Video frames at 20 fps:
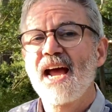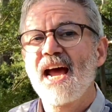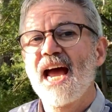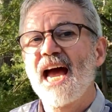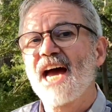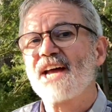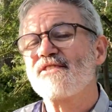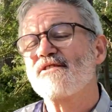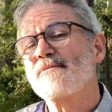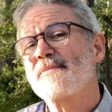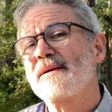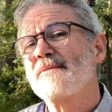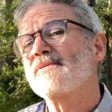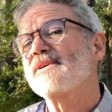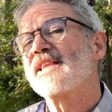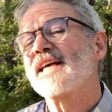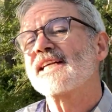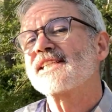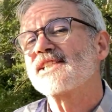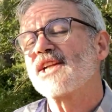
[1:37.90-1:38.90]
And remember,
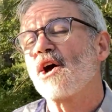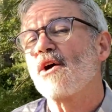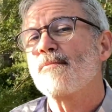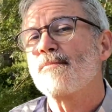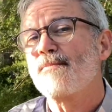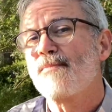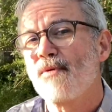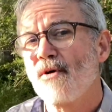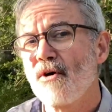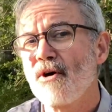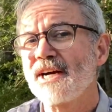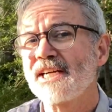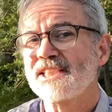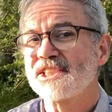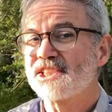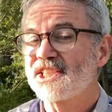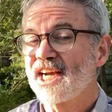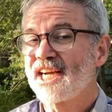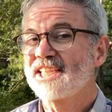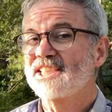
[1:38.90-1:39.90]
there's no point
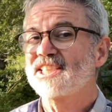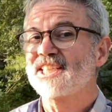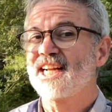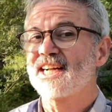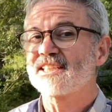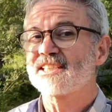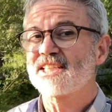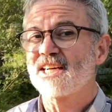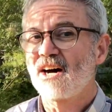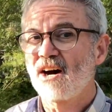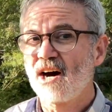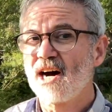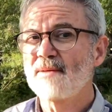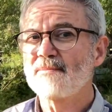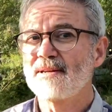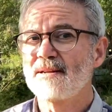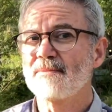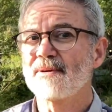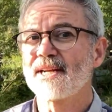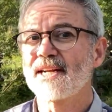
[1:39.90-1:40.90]
changing our time
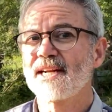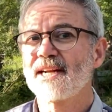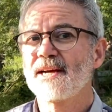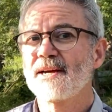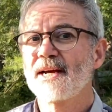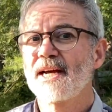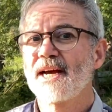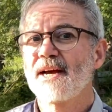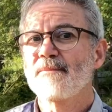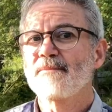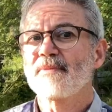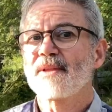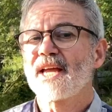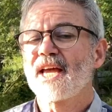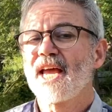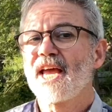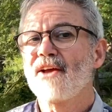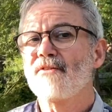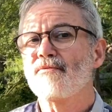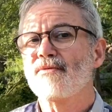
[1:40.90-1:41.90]
limit
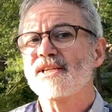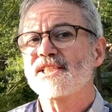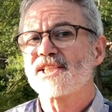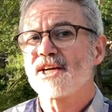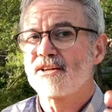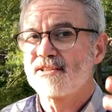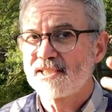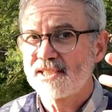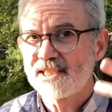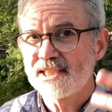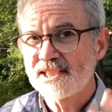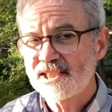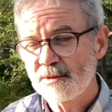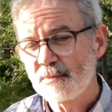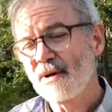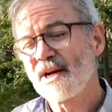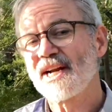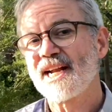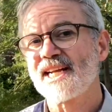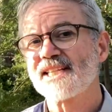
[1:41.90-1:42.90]
if we don't
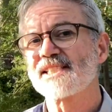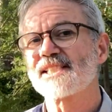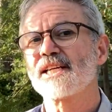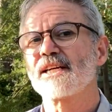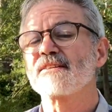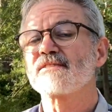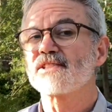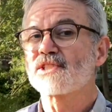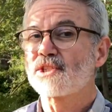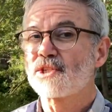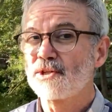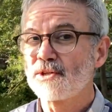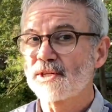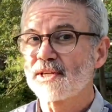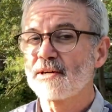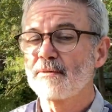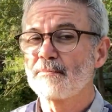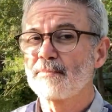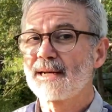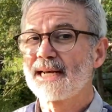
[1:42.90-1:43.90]
discipline ourselves to
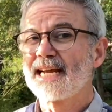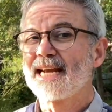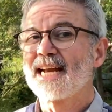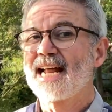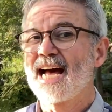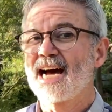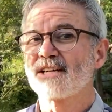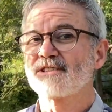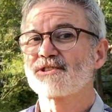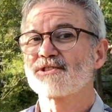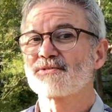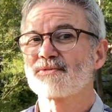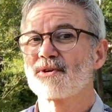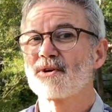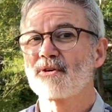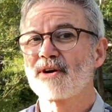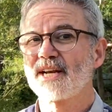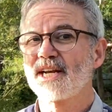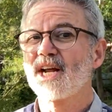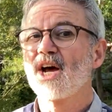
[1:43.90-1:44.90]
complete our
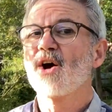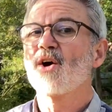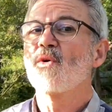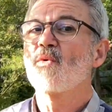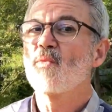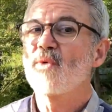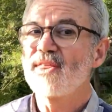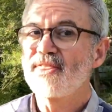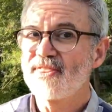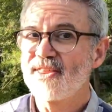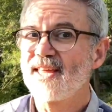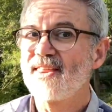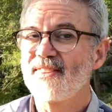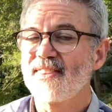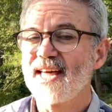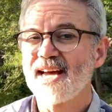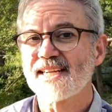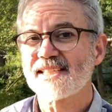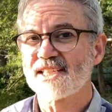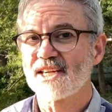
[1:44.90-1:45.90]
drawing within
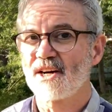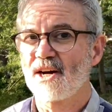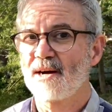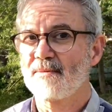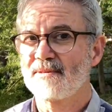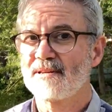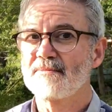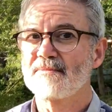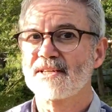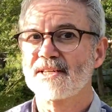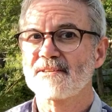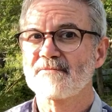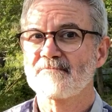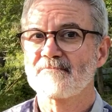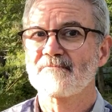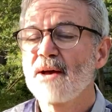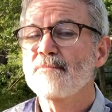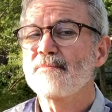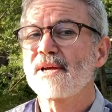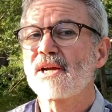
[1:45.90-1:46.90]
that time limit,
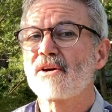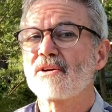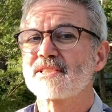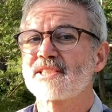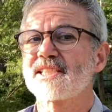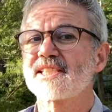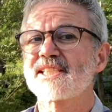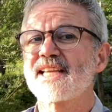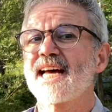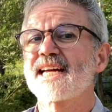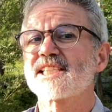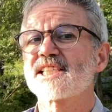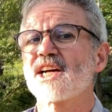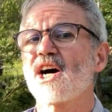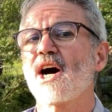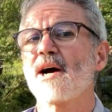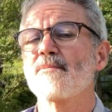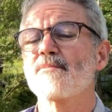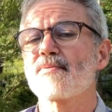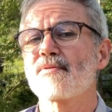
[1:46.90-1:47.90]
because it's that
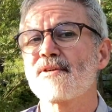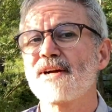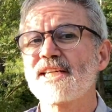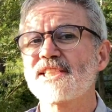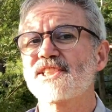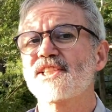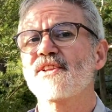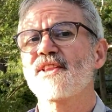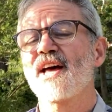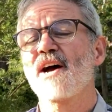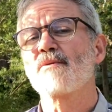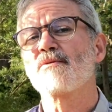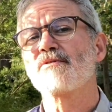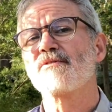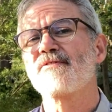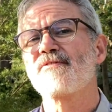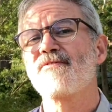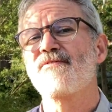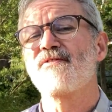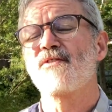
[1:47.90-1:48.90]
time pressure that will
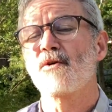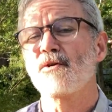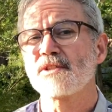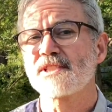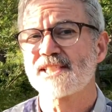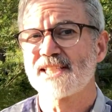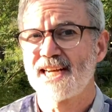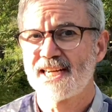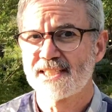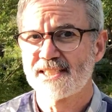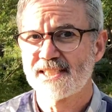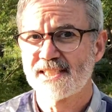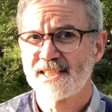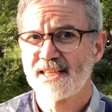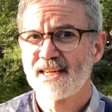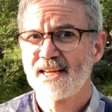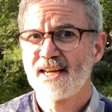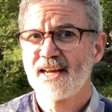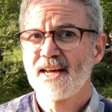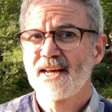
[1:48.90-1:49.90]
force us
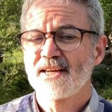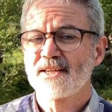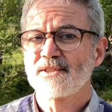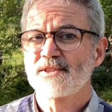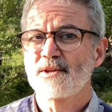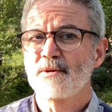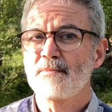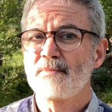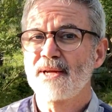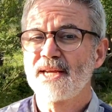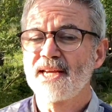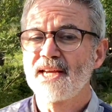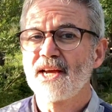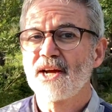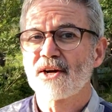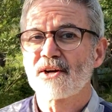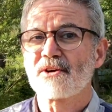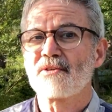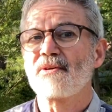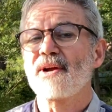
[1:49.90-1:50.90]
to be
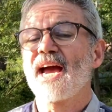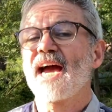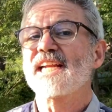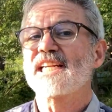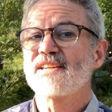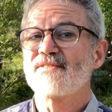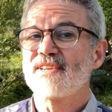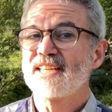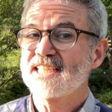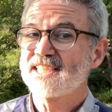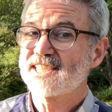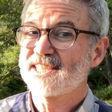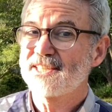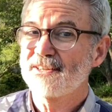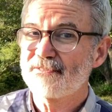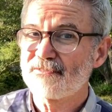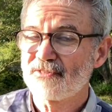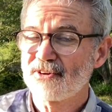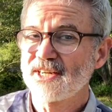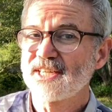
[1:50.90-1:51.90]
creatively
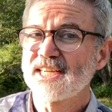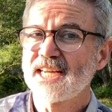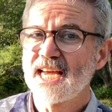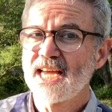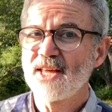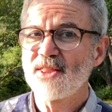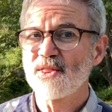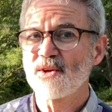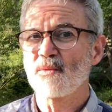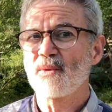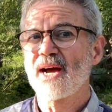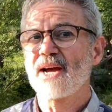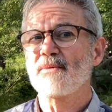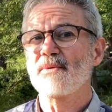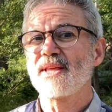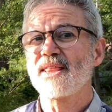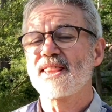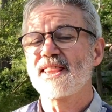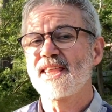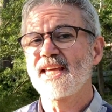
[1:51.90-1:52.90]
different in the way
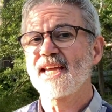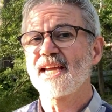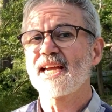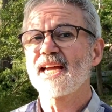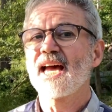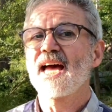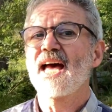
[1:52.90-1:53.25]
we think,